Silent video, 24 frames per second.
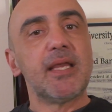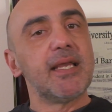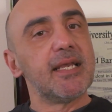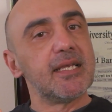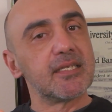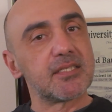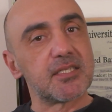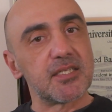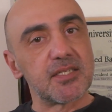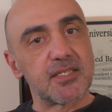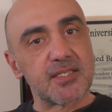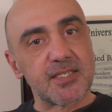
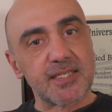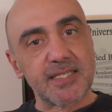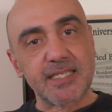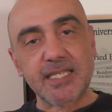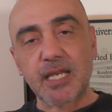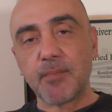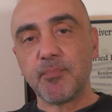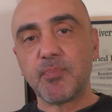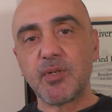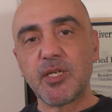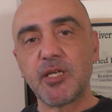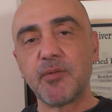Is it
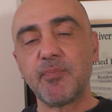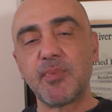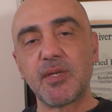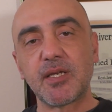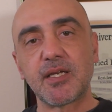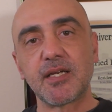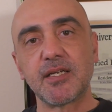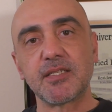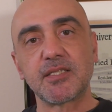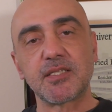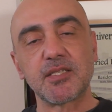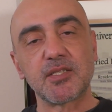simply
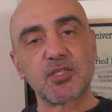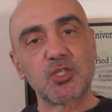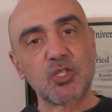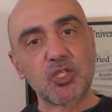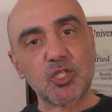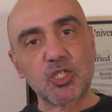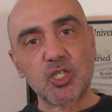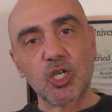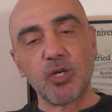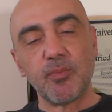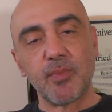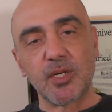because it's
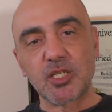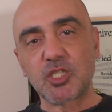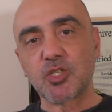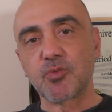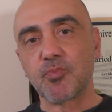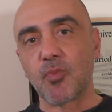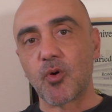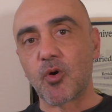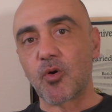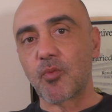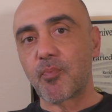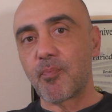so
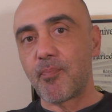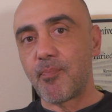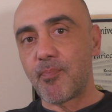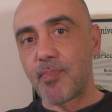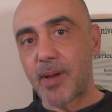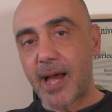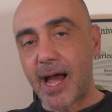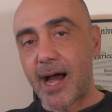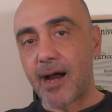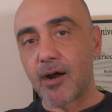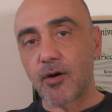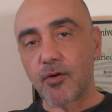much more
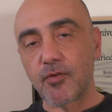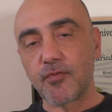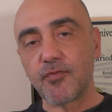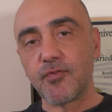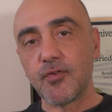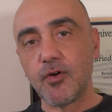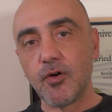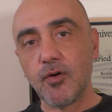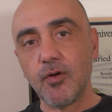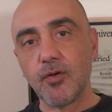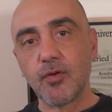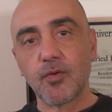
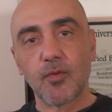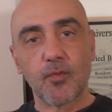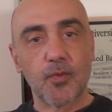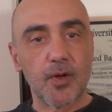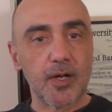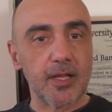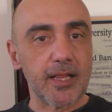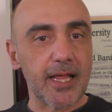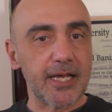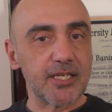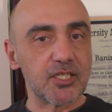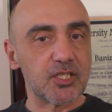powerful?
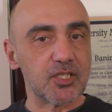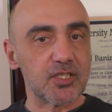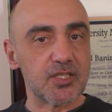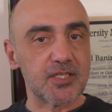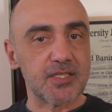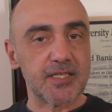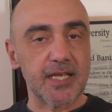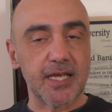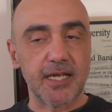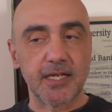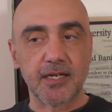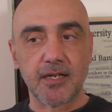Well, I
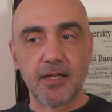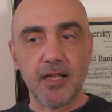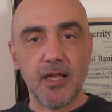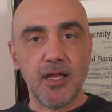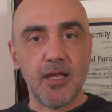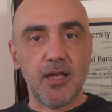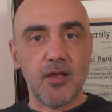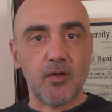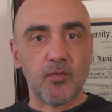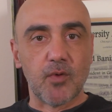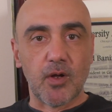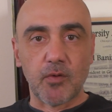just said
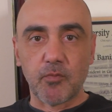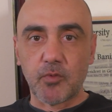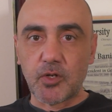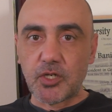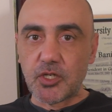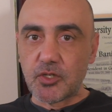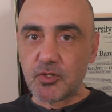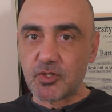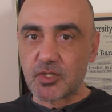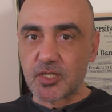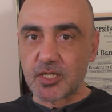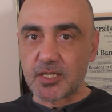when we
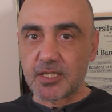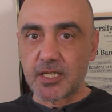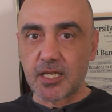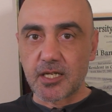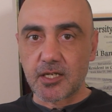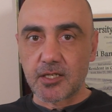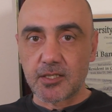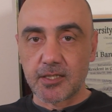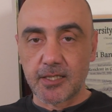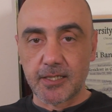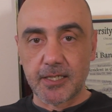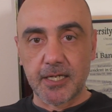use it in a
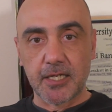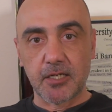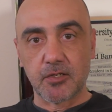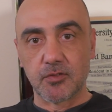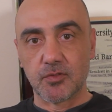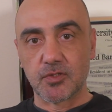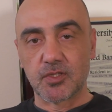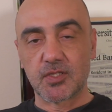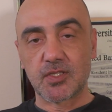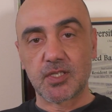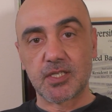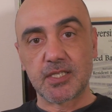
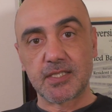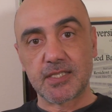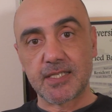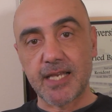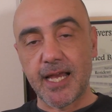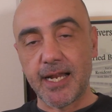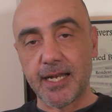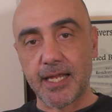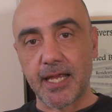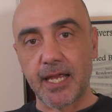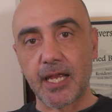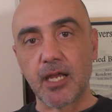clinical
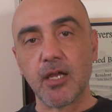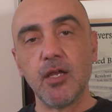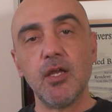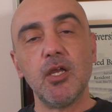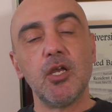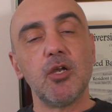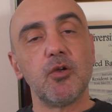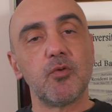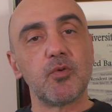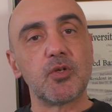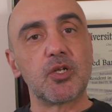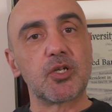setting,
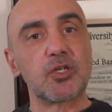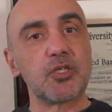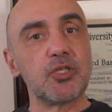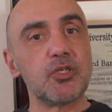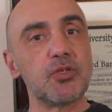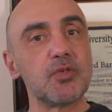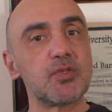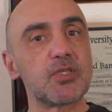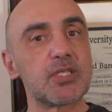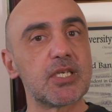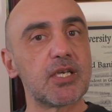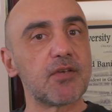we are
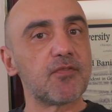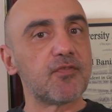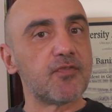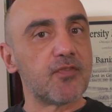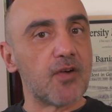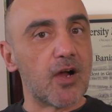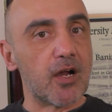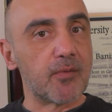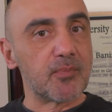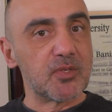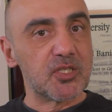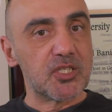using
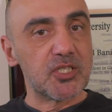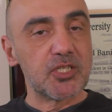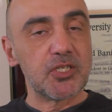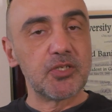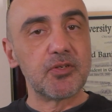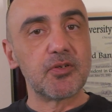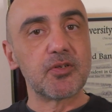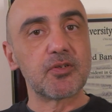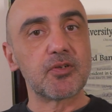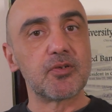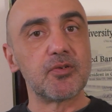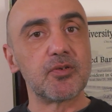
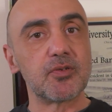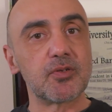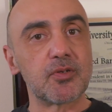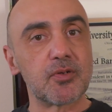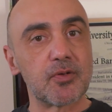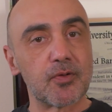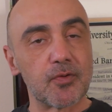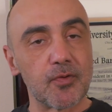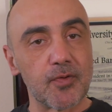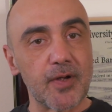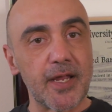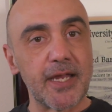pharmaceutical
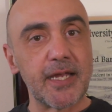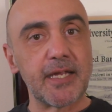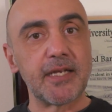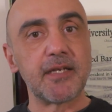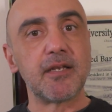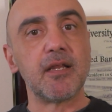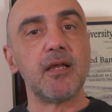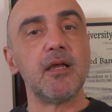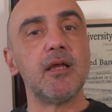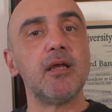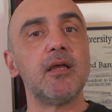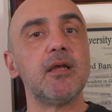
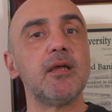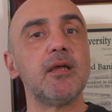grade